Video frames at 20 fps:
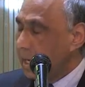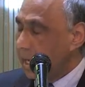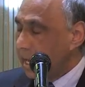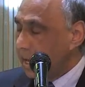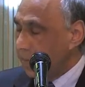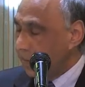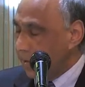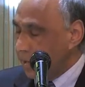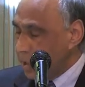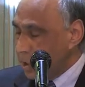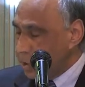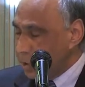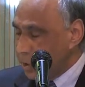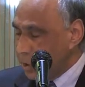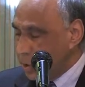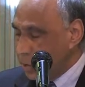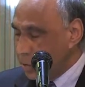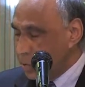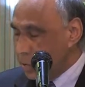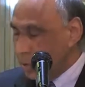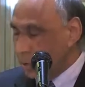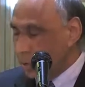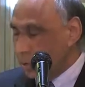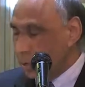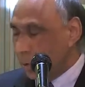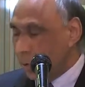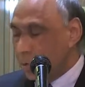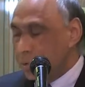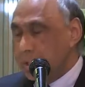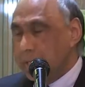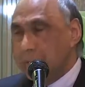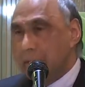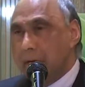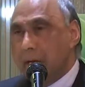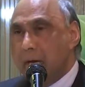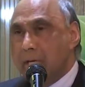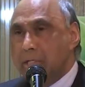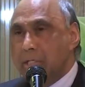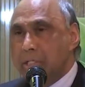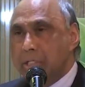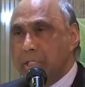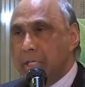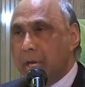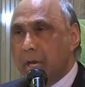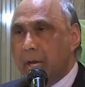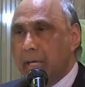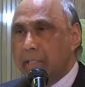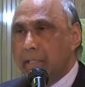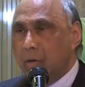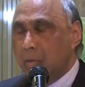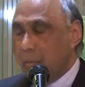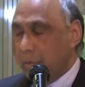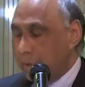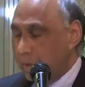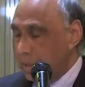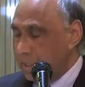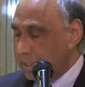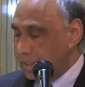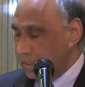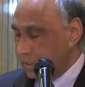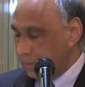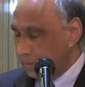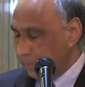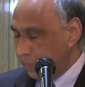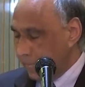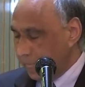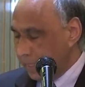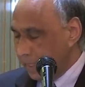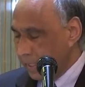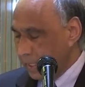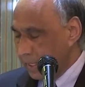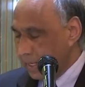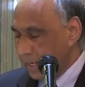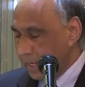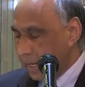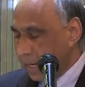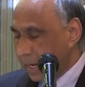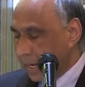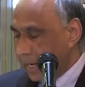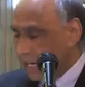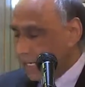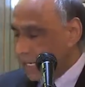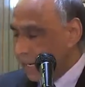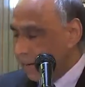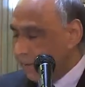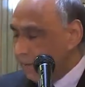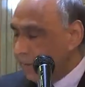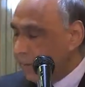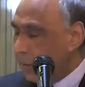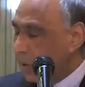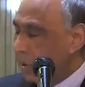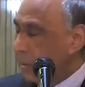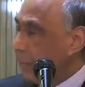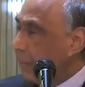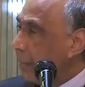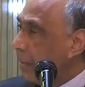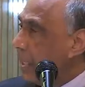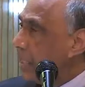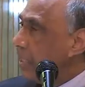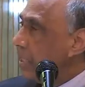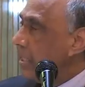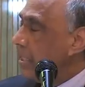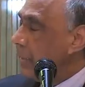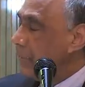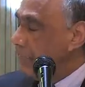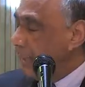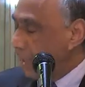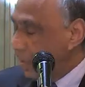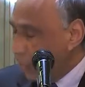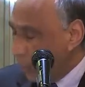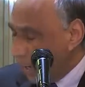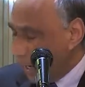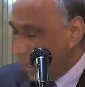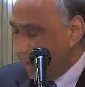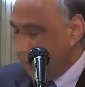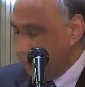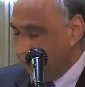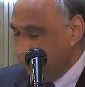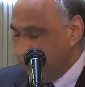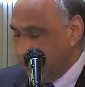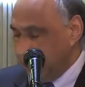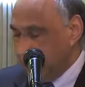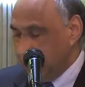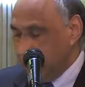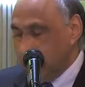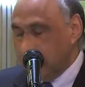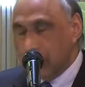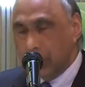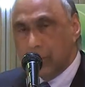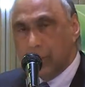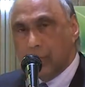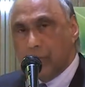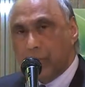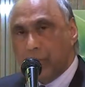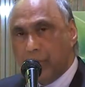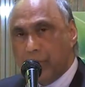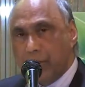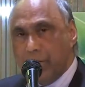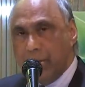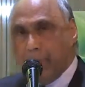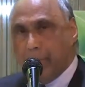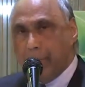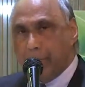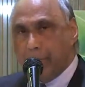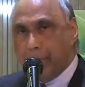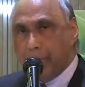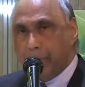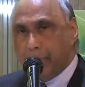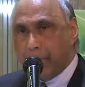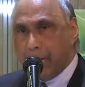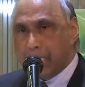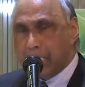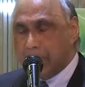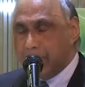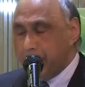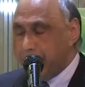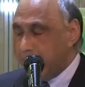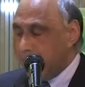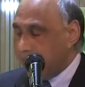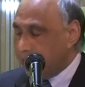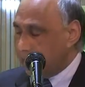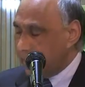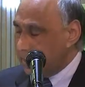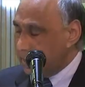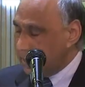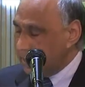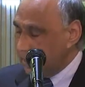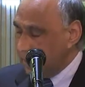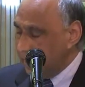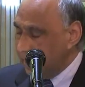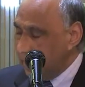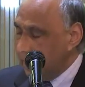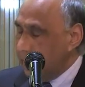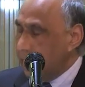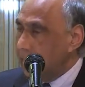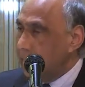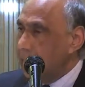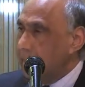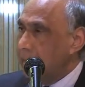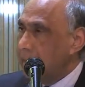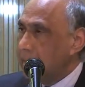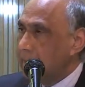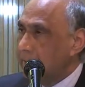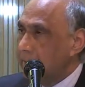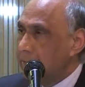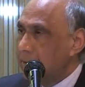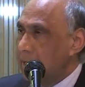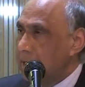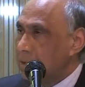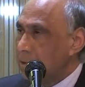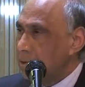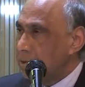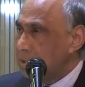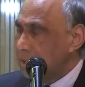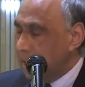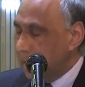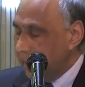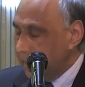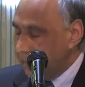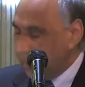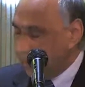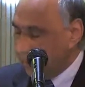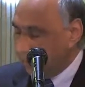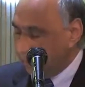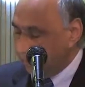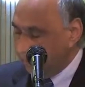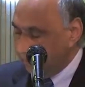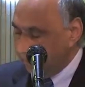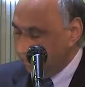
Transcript: I want to assure you those are not just the idle words. I am for the press in a big way. The free press matters in a free society.